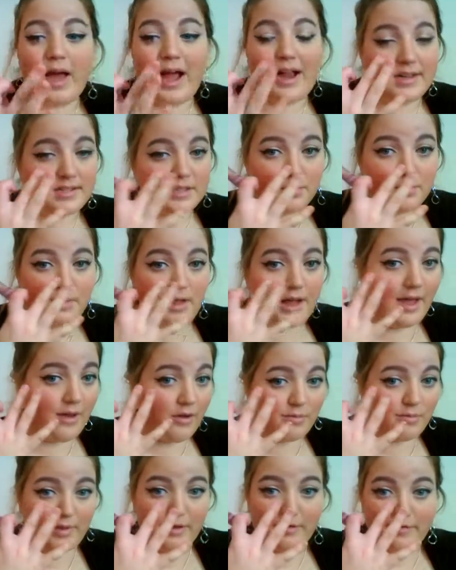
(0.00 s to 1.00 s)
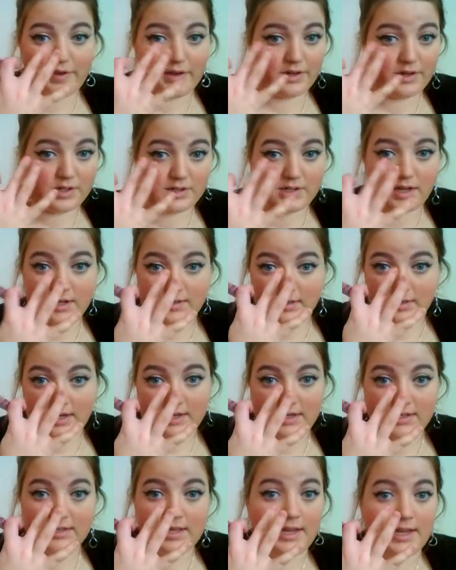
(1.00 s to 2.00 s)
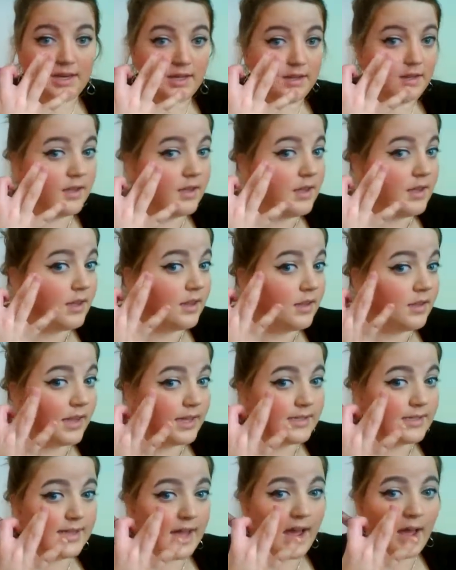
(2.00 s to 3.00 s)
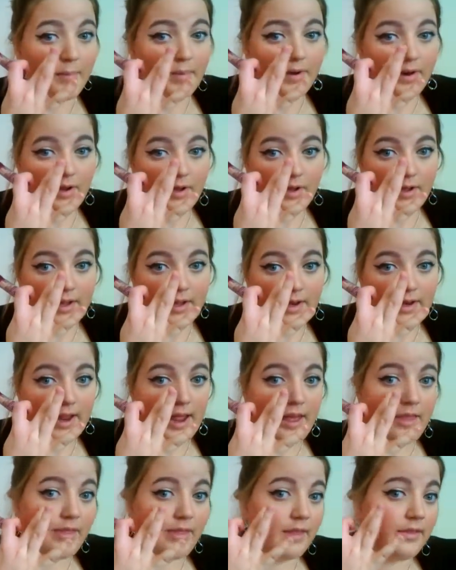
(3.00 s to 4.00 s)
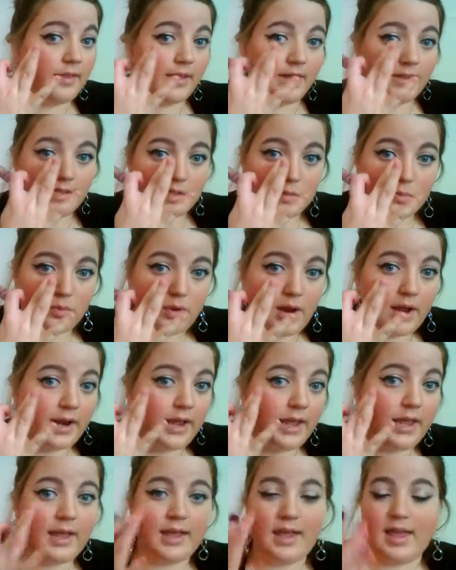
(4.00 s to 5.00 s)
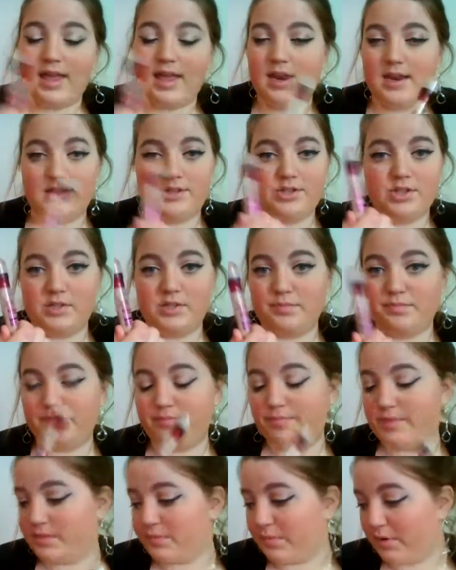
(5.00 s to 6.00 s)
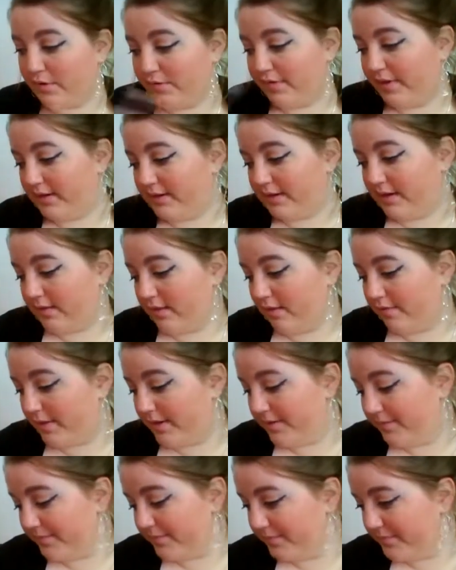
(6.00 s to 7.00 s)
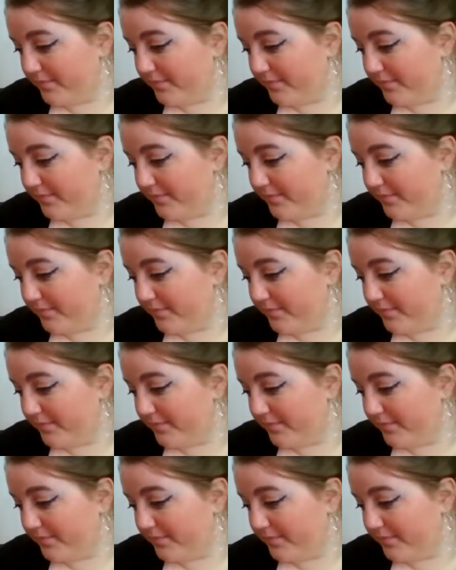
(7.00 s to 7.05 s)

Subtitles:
I just apply it with my fingers, honestly. I just kind of like dab it on and then like spread it, and it's perfect. I love it.